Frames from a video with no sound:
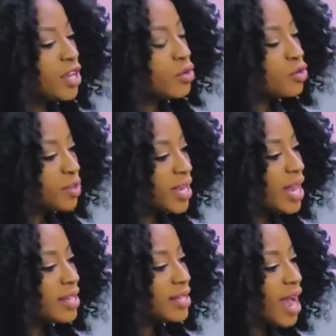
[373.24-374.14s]
huge,
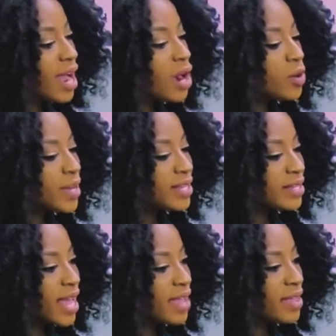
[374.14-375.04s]
because I always
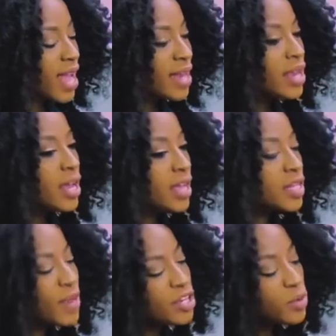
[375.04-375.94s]
say that,
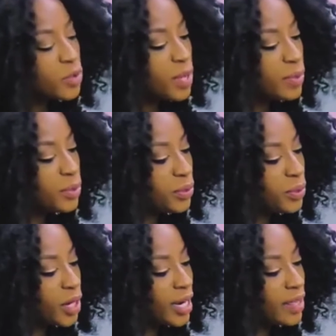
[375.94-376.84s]
especially with people
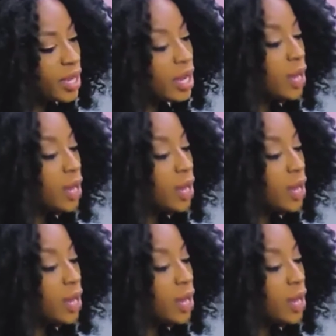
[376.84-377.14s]
who are in the